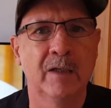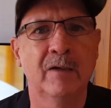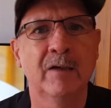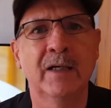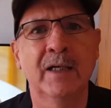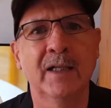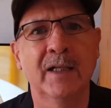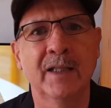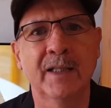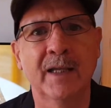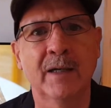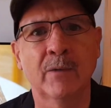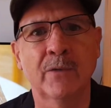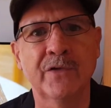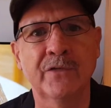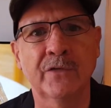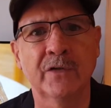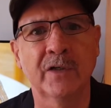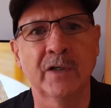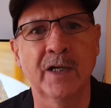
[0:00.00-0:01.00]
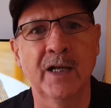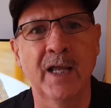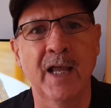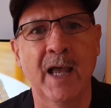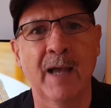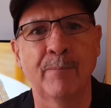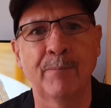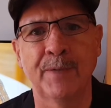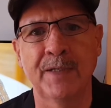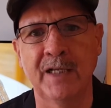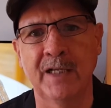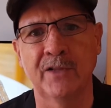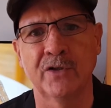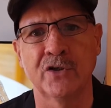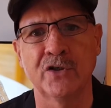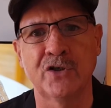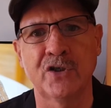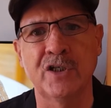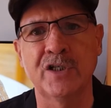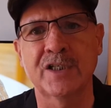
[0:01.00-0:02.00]
Well, that wasn't going to happen either.
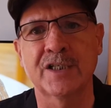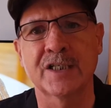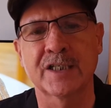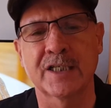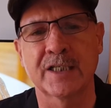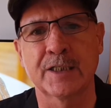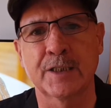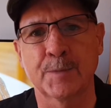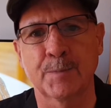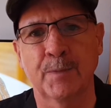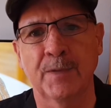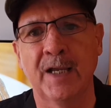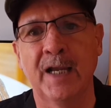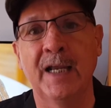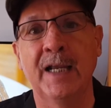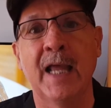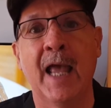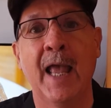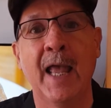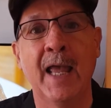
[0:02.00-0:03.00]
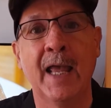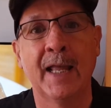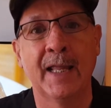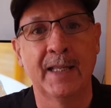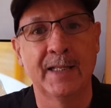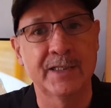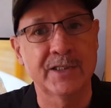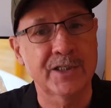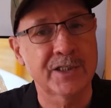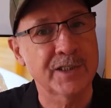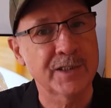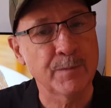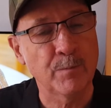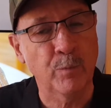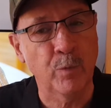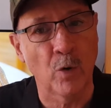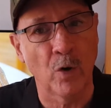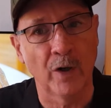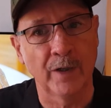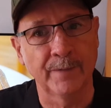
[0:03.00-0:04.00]
Jesus explained, and this is
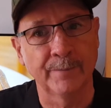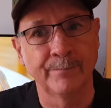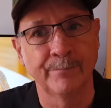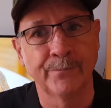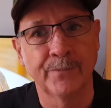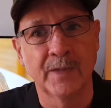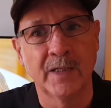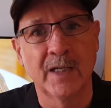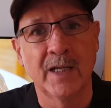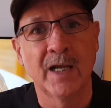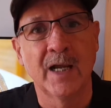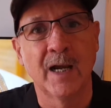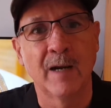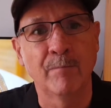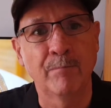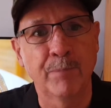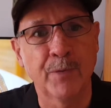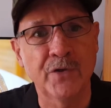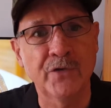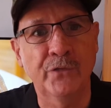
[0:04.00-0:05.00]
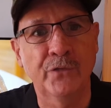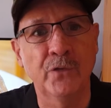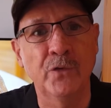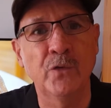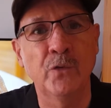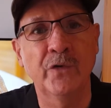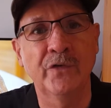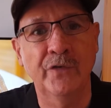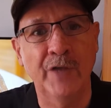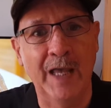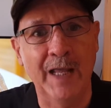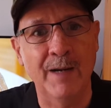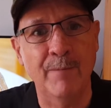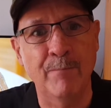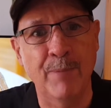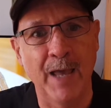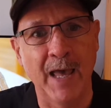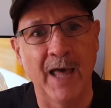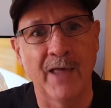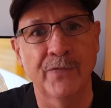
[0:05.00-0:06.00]
important, a person who's had a
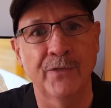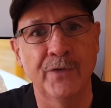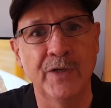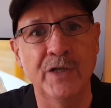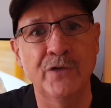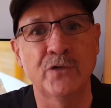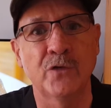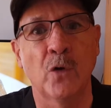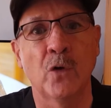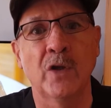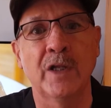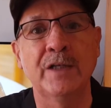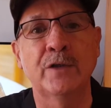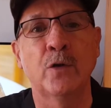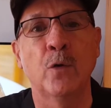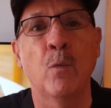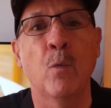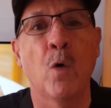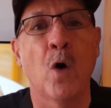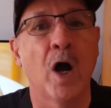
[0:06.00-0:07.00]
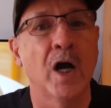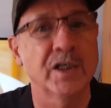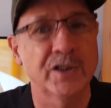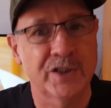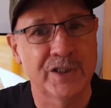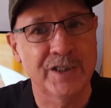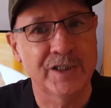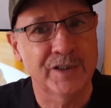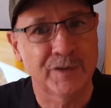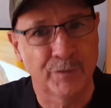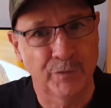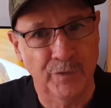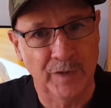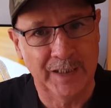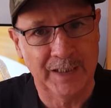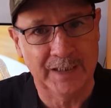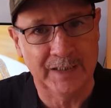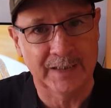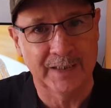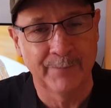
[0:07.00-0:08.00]
bath needs only to wash his
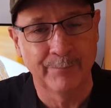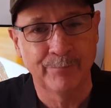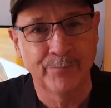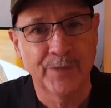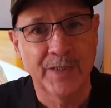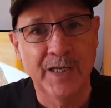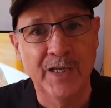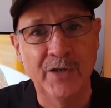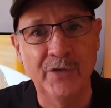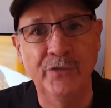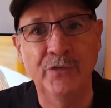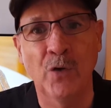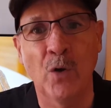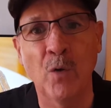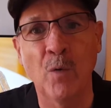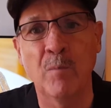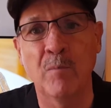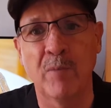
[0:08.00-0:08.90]
feet. His whole